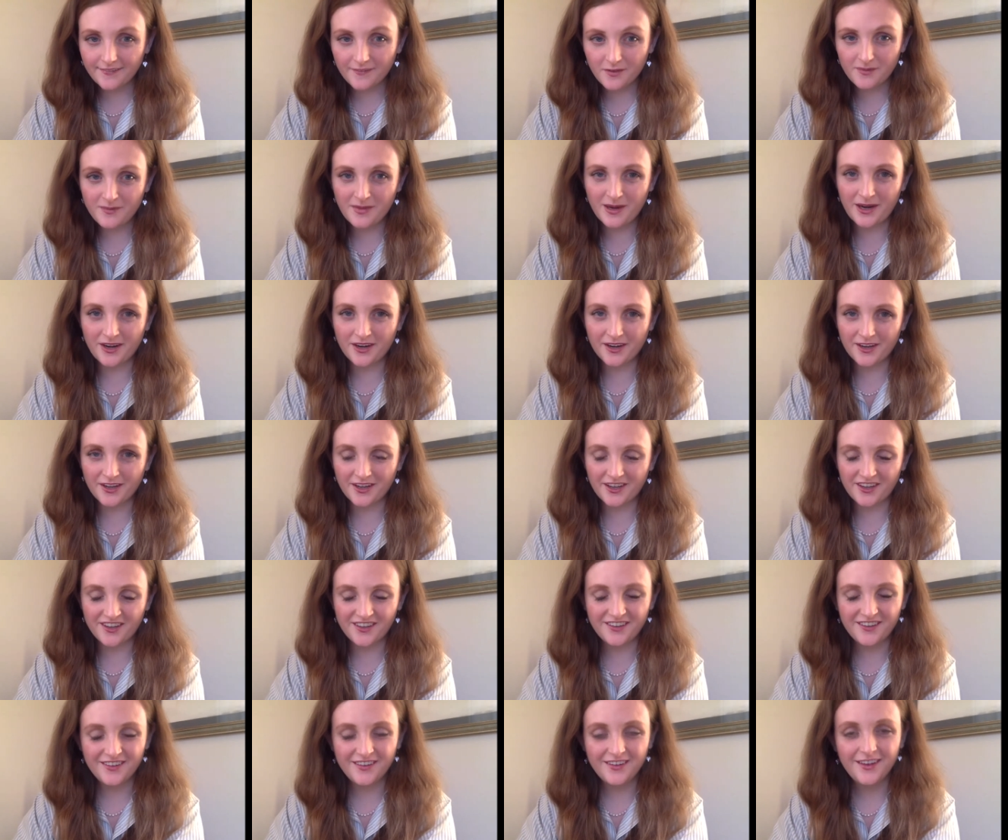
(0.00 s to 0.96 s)
of
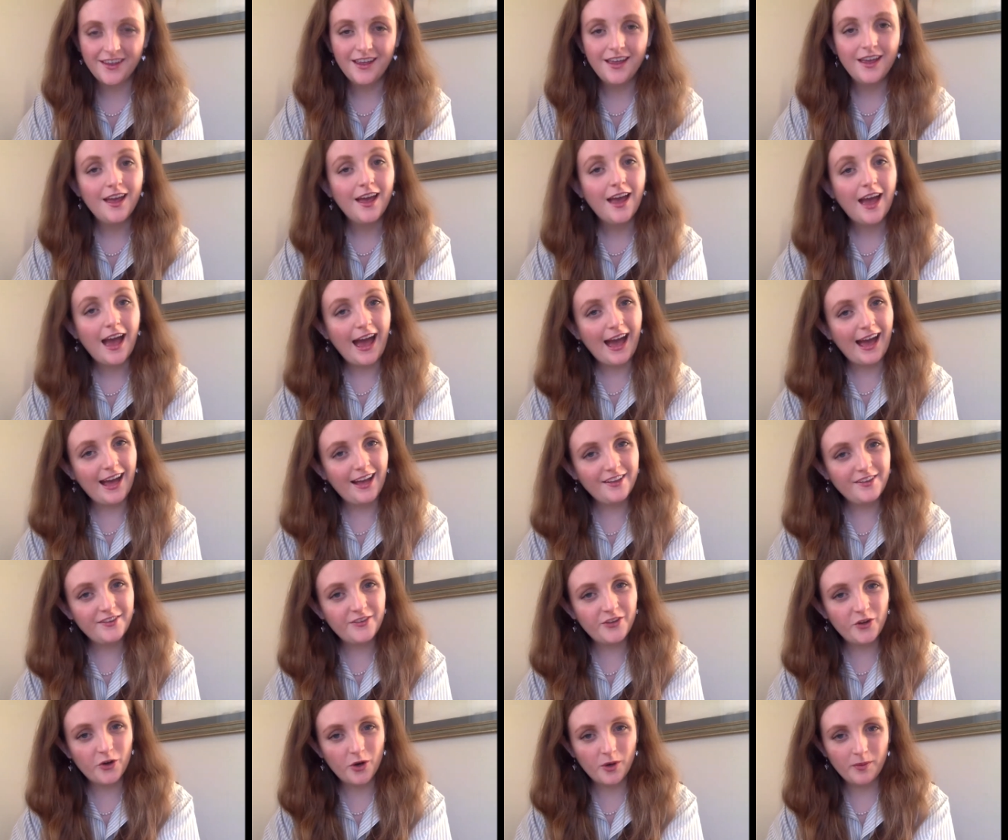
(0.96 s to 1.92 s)
America.
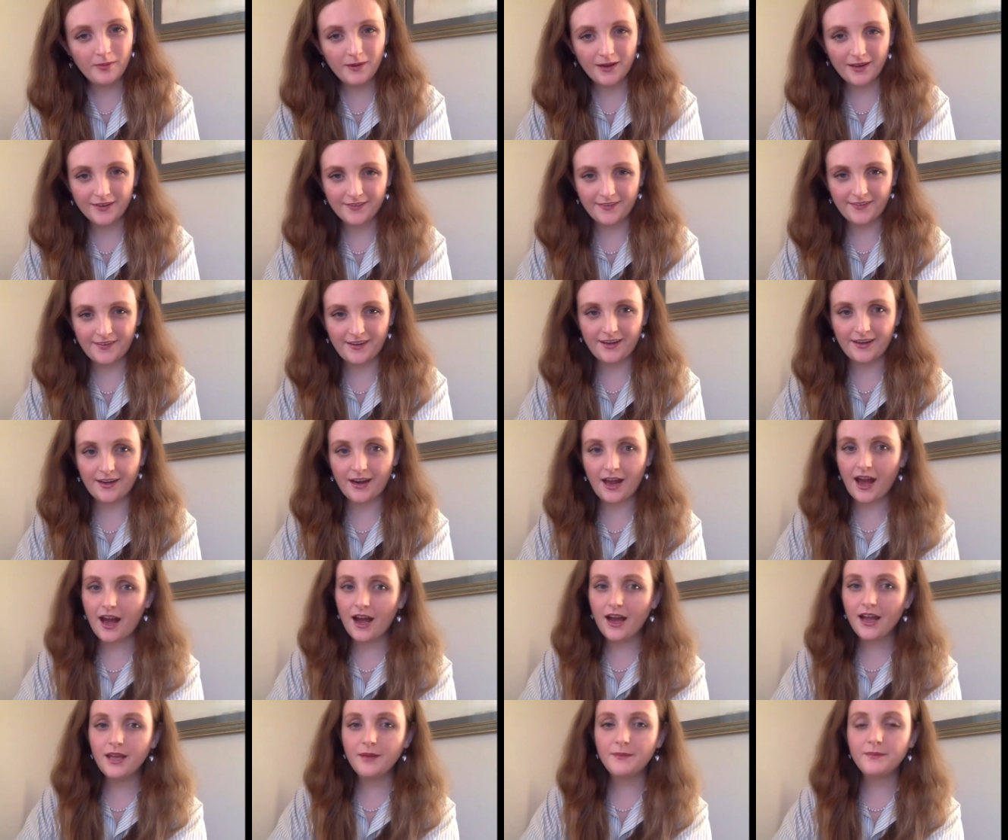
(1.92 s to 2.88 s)
As your president,
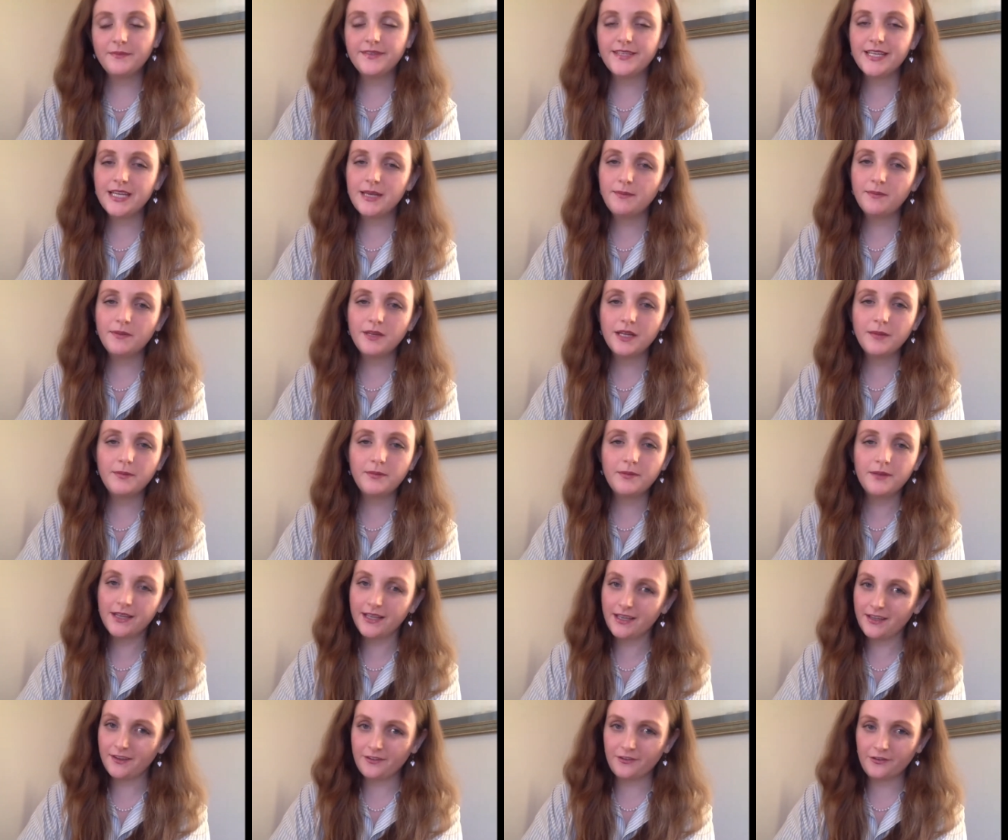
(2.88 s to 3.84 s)
I am deeply
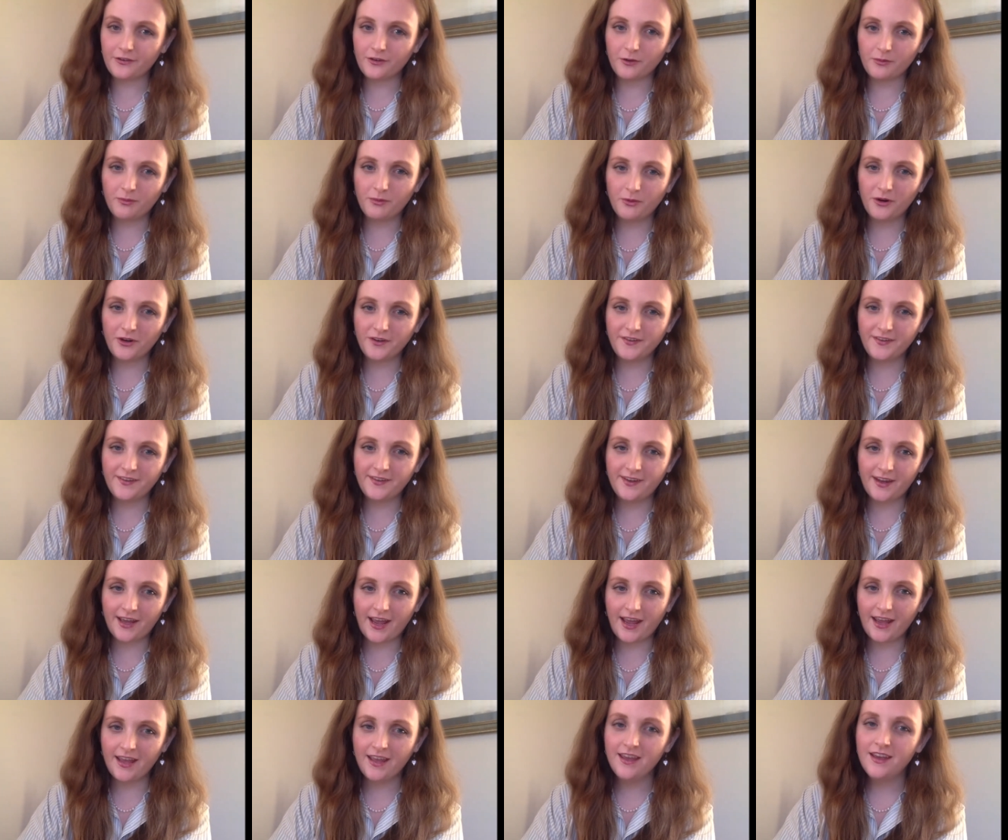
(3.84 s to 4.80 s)
pleased to report
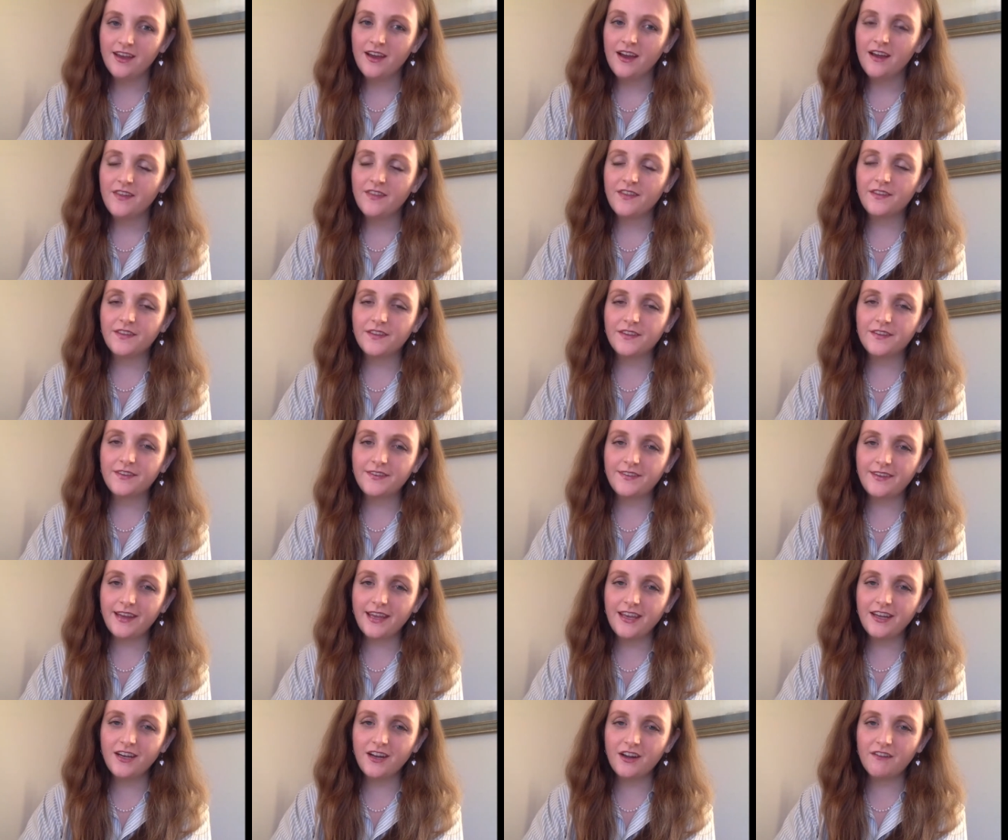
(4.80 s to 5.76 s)
today that the
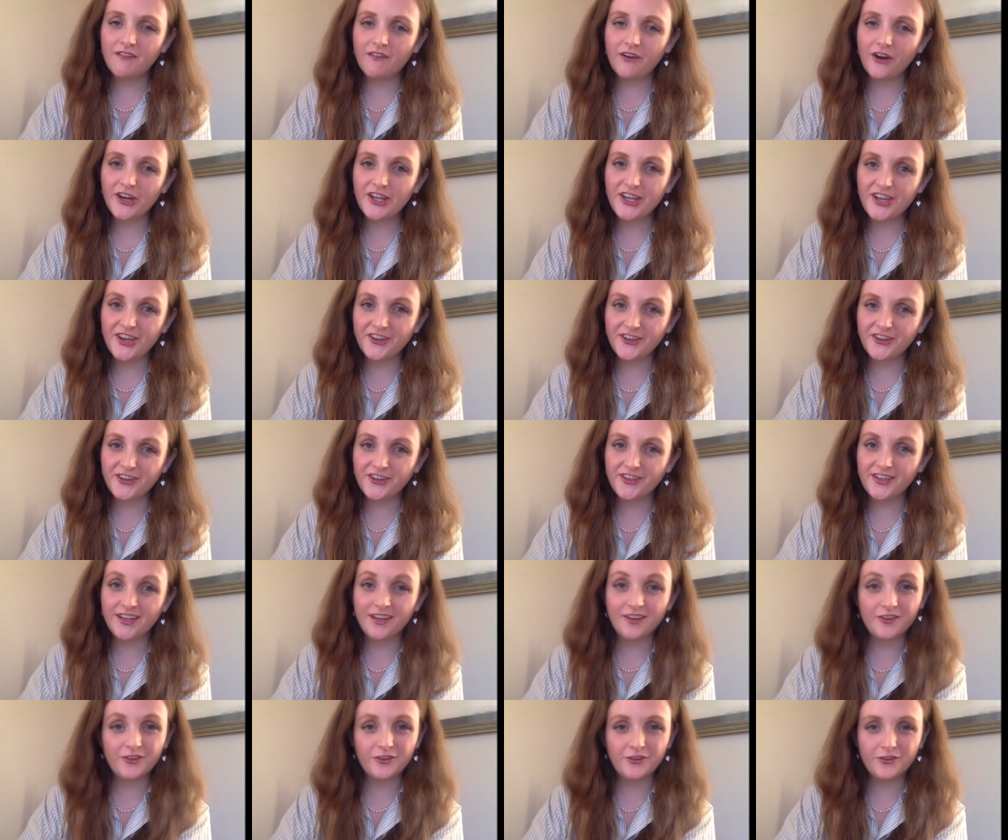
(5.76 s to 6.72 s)
state of our union
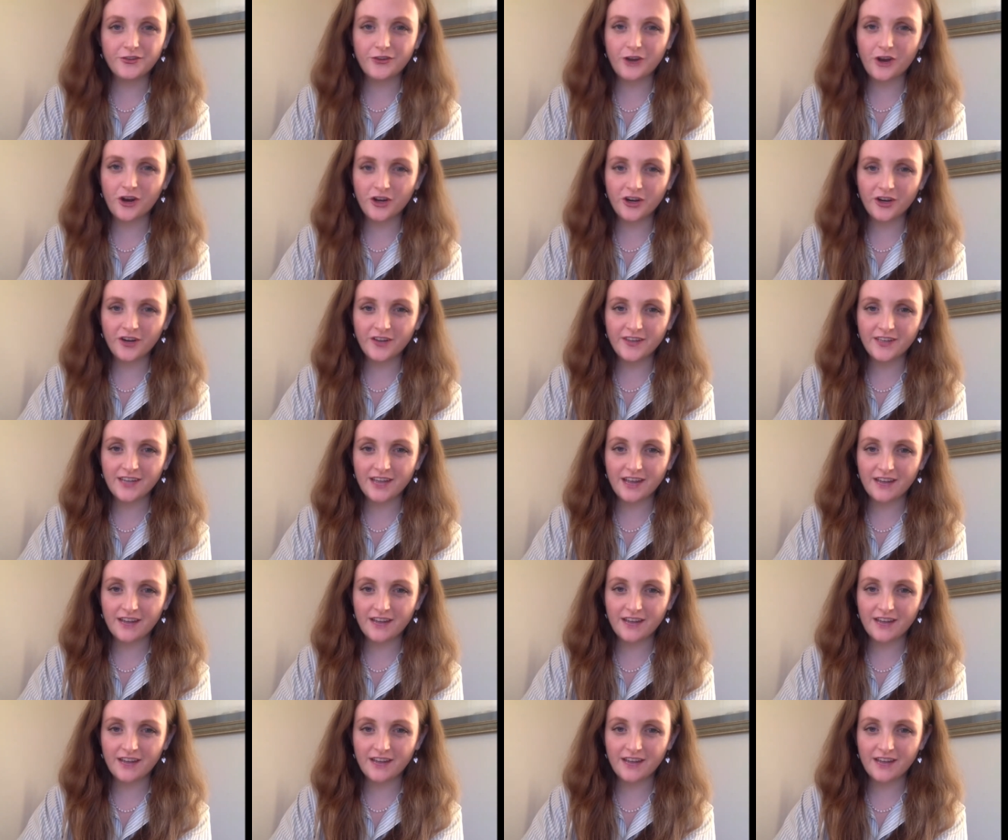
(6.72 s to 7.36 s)
is stronger than